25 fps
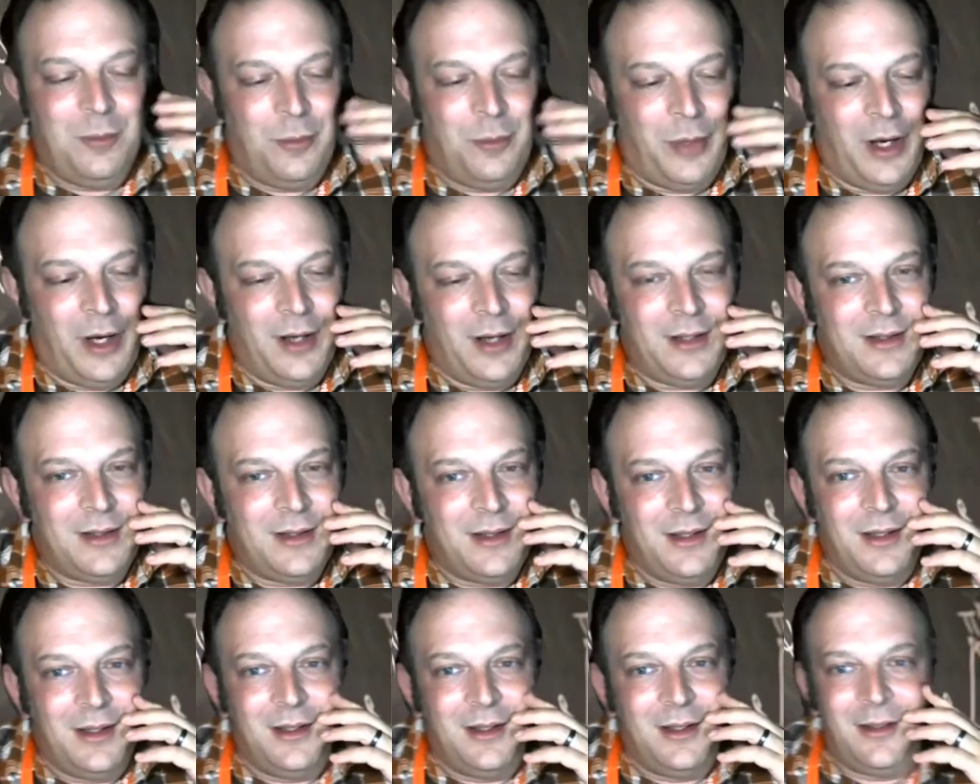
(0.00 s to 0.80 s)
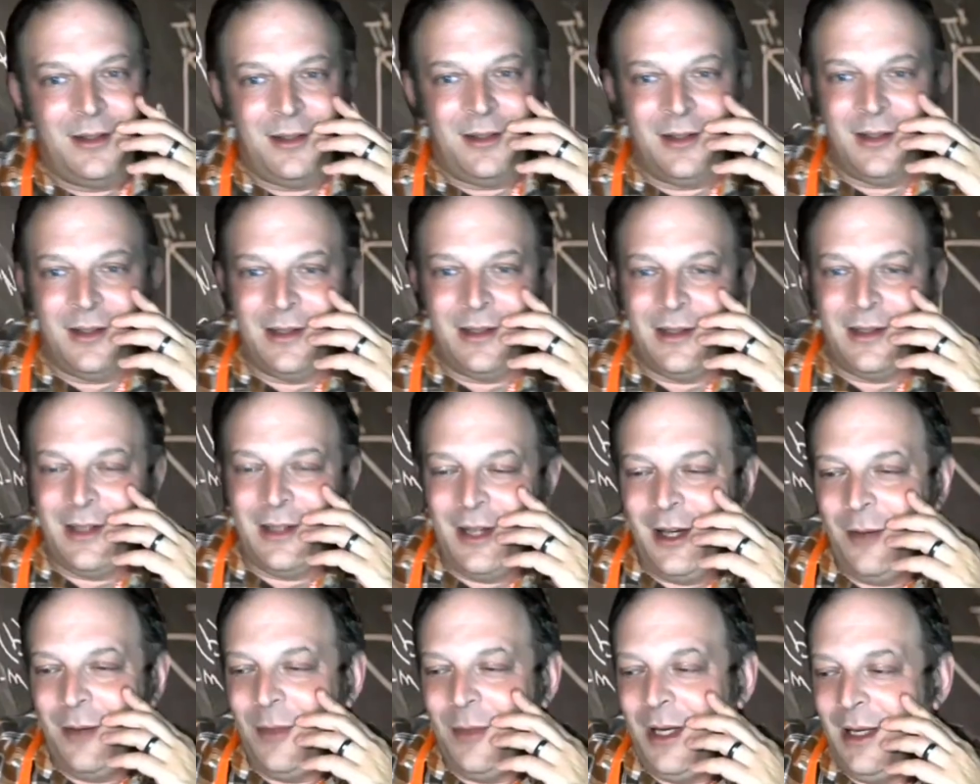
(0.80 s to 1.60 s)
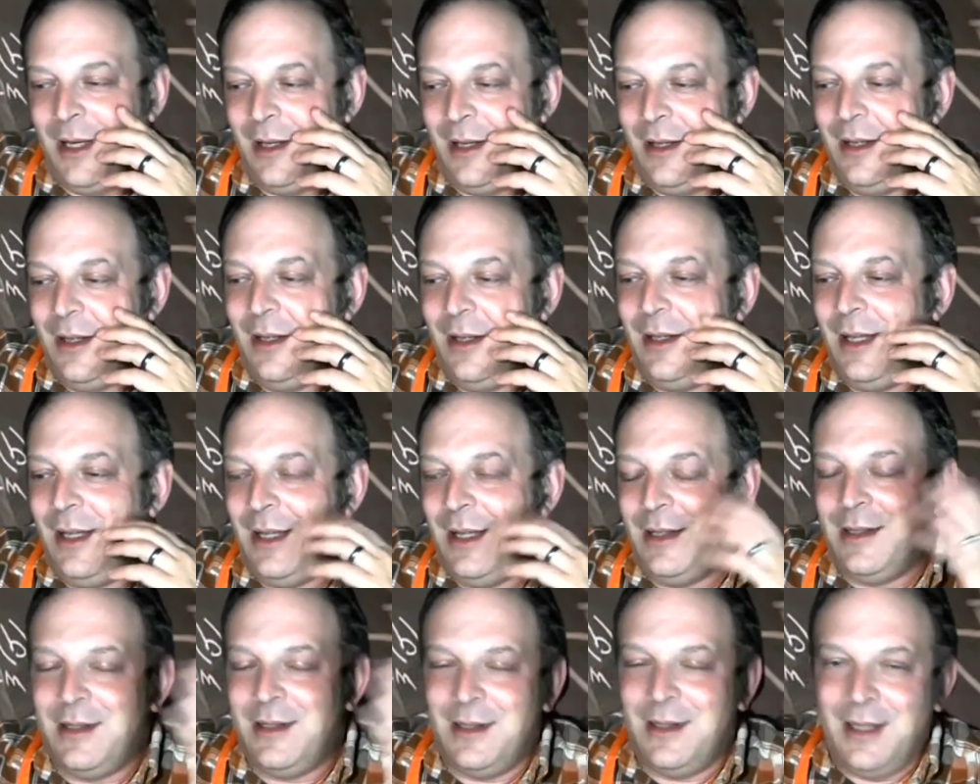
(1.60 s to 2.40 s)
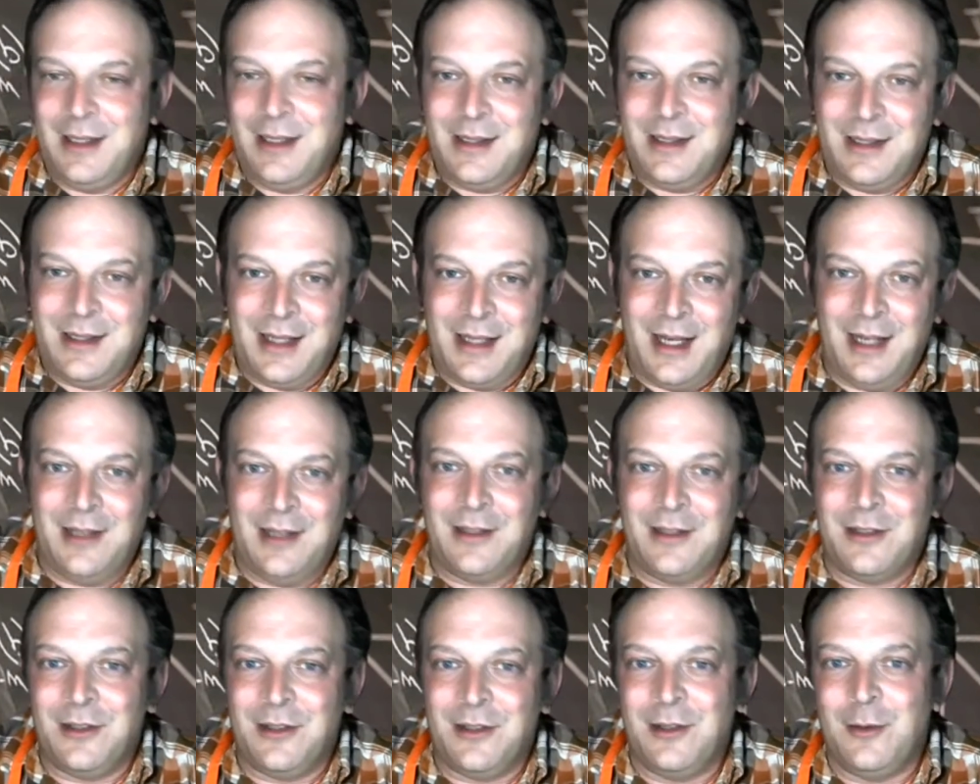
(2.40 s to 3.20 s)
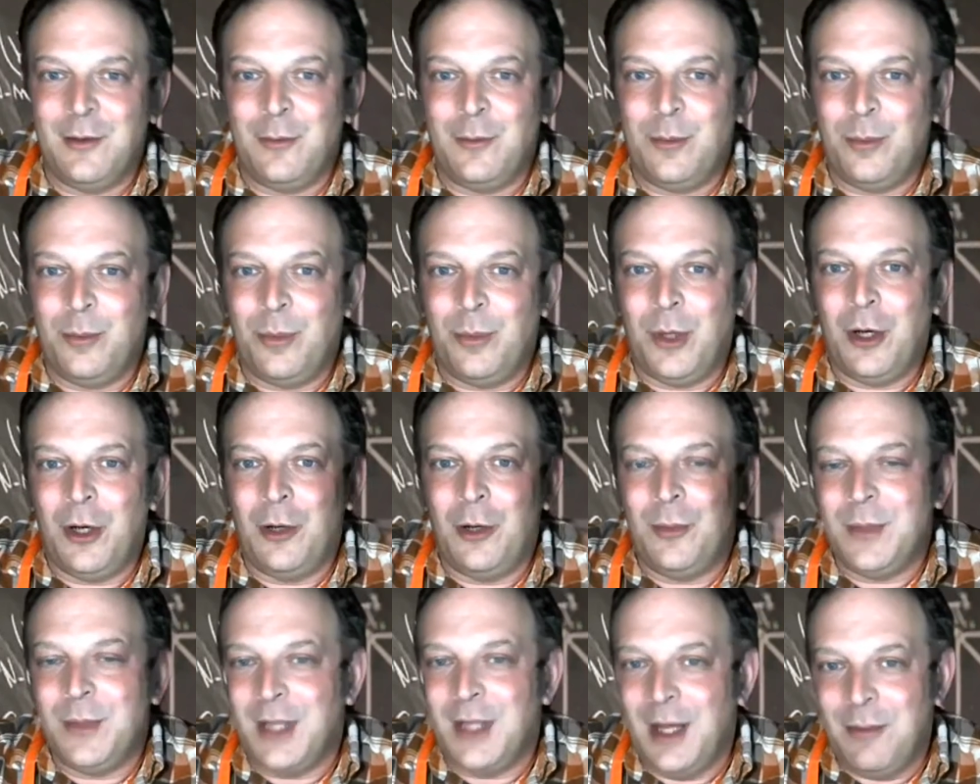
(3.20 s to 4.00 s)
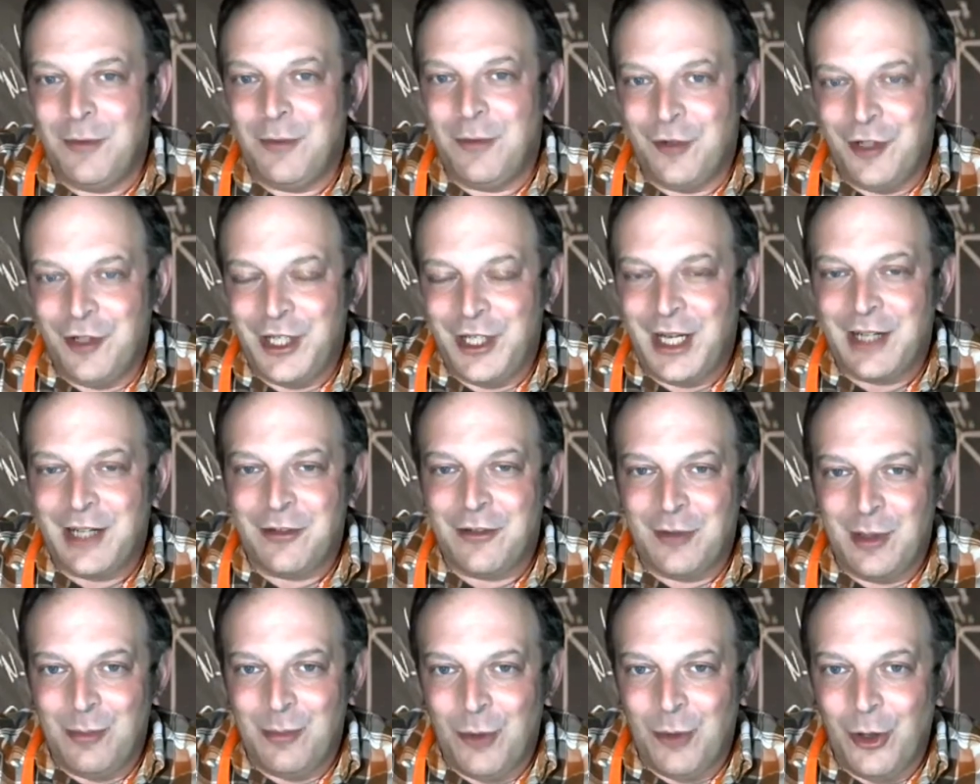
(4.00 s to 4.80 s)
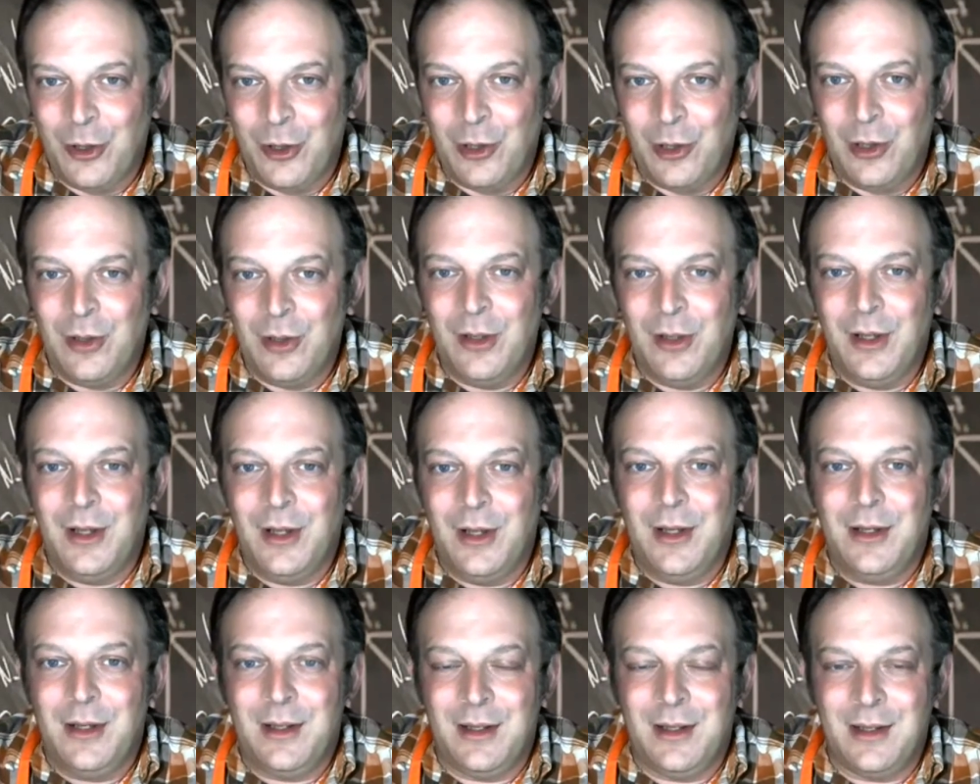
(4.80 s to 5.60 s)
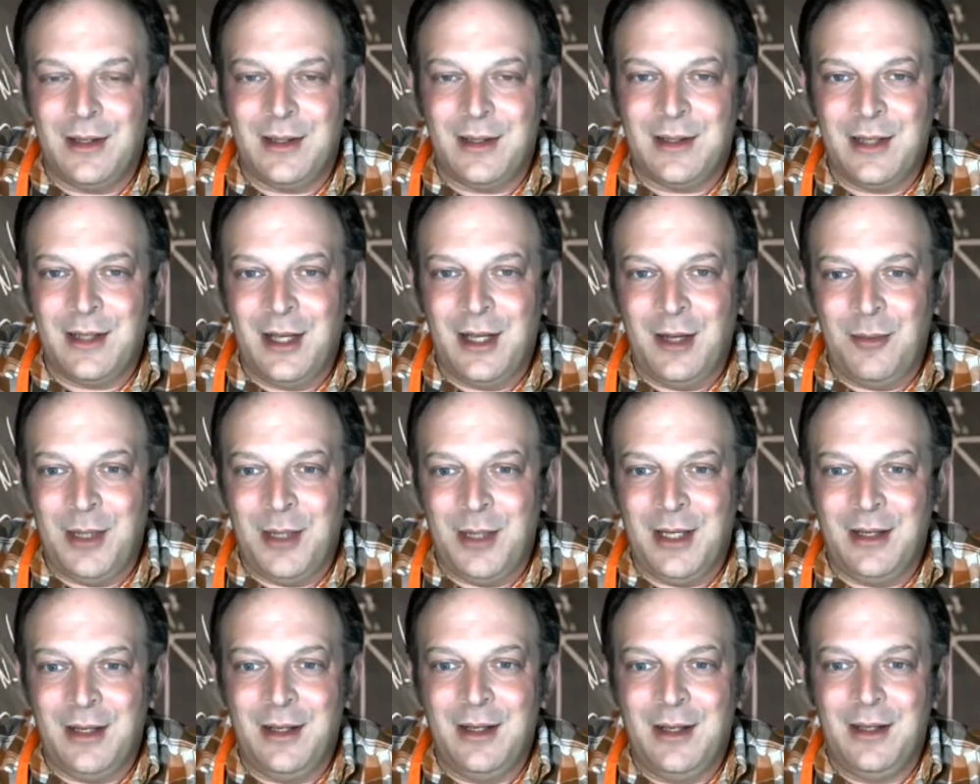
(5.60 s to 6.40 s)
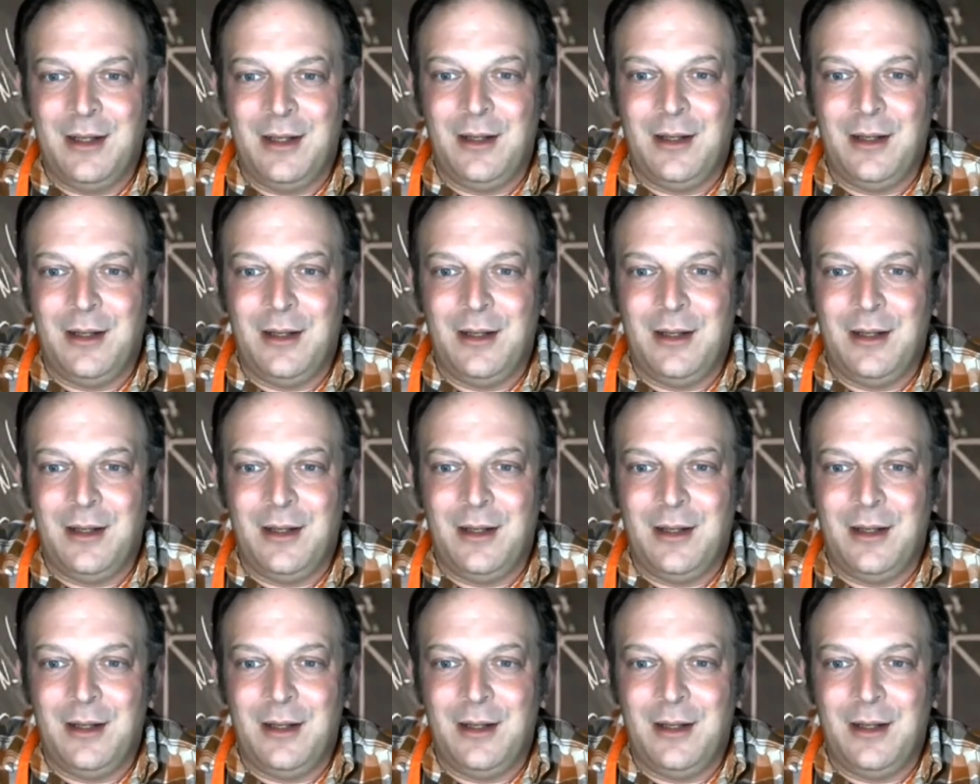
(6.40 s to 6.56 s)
but to determine, let's take the sort of Bohm type trajectory model to determine